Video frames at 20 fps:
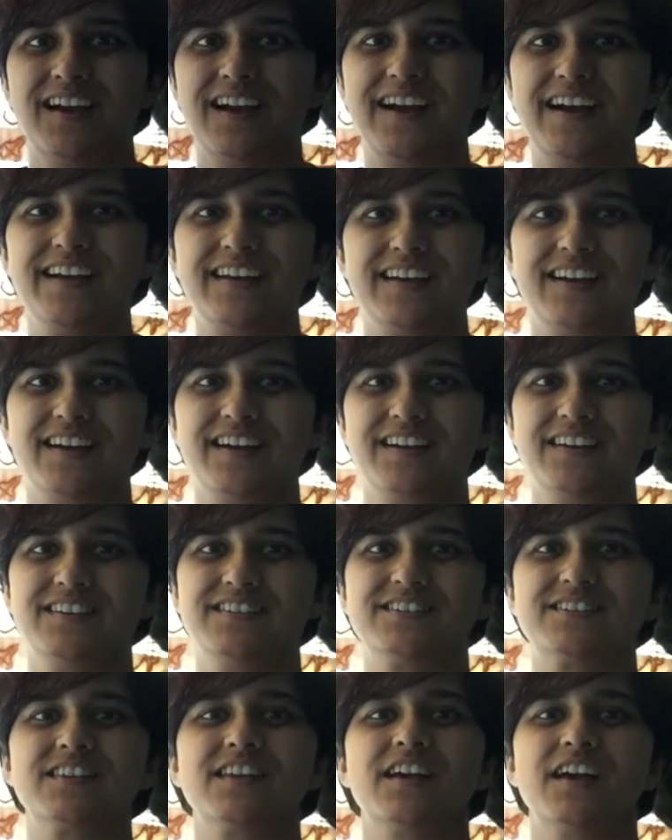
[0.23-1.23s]
Hi
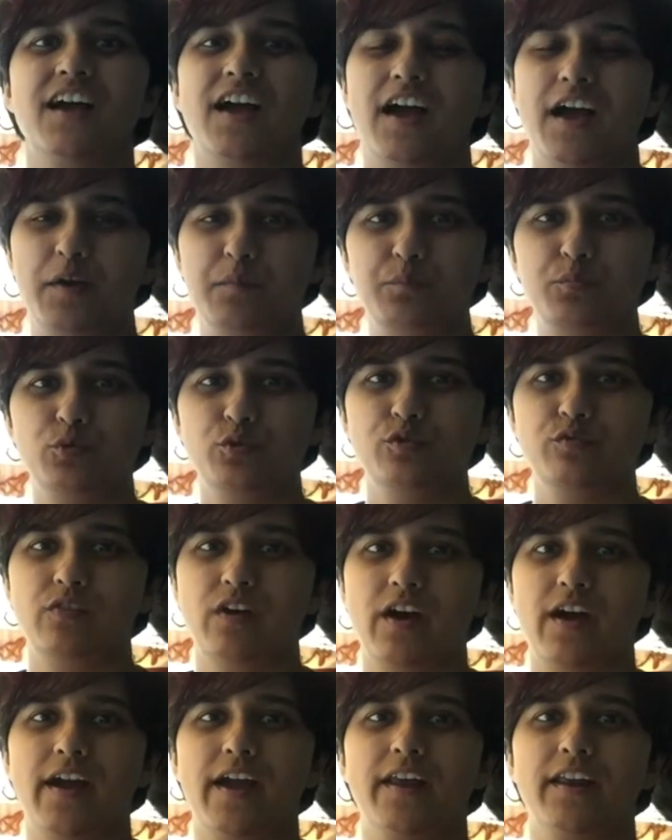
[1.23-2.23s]
guys, I'm
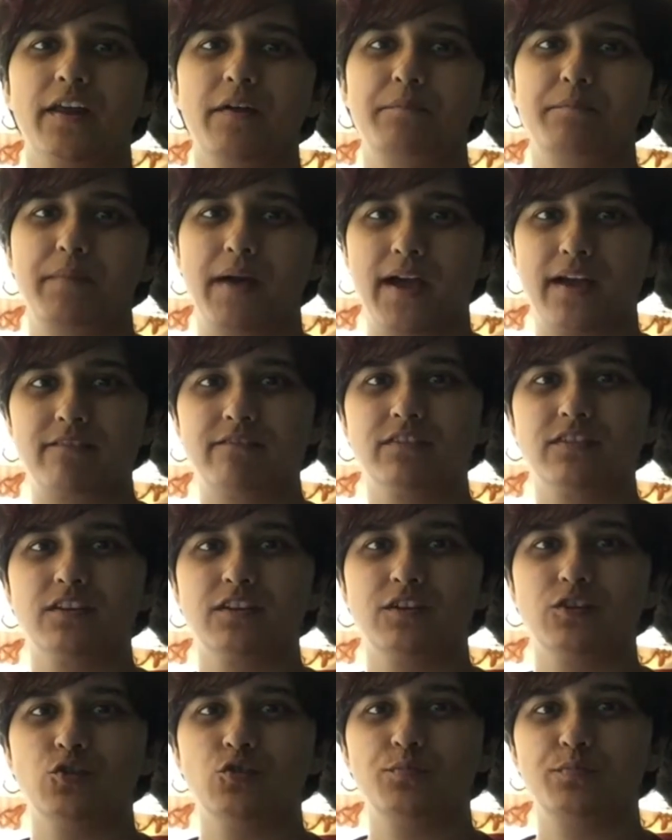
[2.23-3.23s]
Purva and I'm back with a
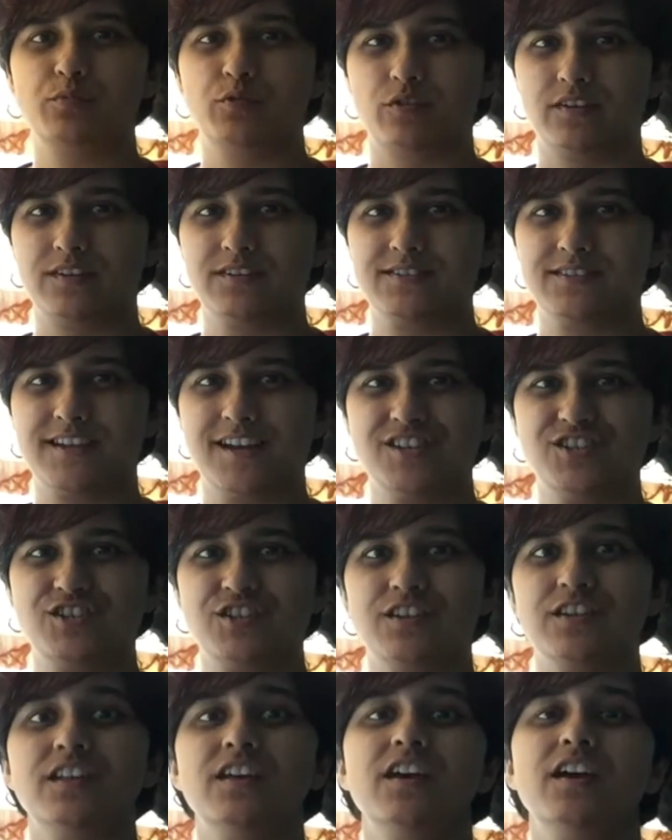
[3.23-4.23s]
new book
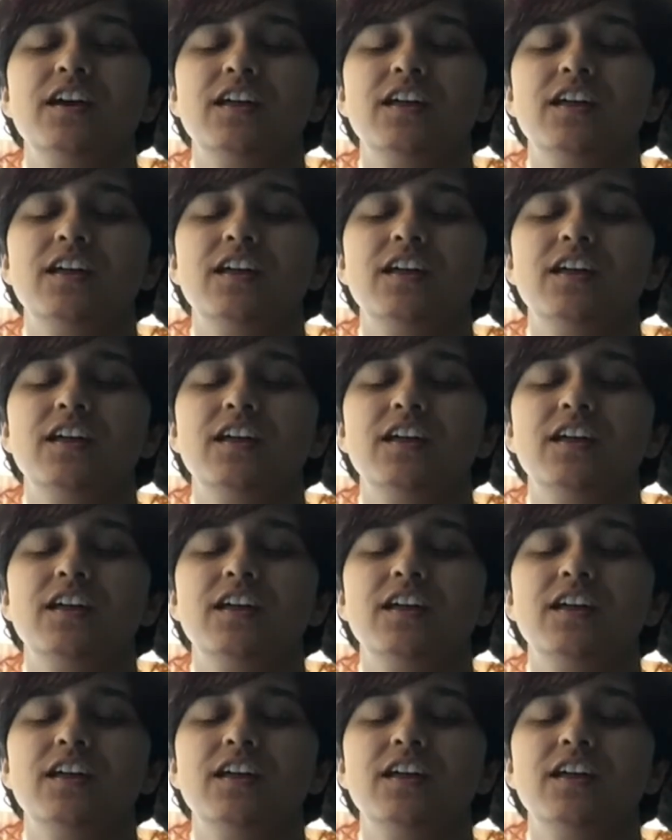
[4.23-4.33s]
discussion.